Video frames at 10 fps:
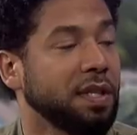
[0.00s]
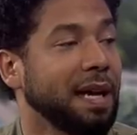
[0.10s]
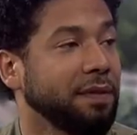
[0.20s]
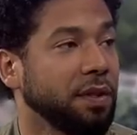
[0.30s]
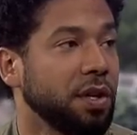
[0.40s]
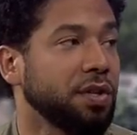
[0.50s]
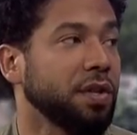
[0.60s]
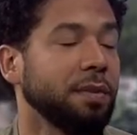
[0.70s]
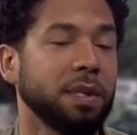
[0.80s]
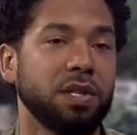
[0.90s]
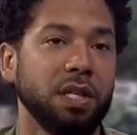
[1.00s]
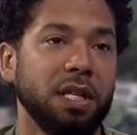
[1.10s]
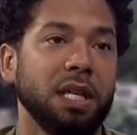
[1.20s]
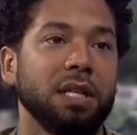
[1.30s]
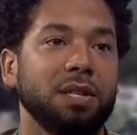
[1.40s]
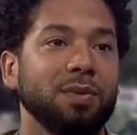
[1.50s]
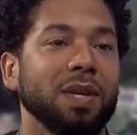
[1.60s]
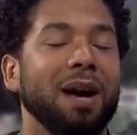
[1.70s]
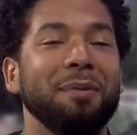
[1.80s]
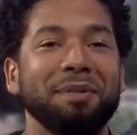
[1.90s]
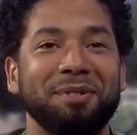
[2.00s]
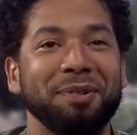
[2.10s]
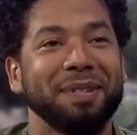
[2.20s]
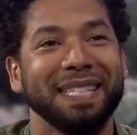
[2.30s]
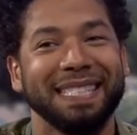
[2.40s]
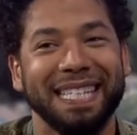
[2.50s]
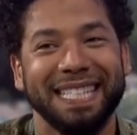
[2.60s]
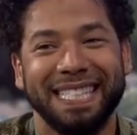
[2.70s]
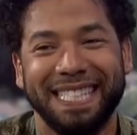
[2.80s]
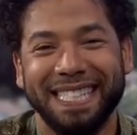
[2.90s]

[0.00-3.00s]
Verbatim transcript: just have to nurture them, and she did. She was always joking. I say,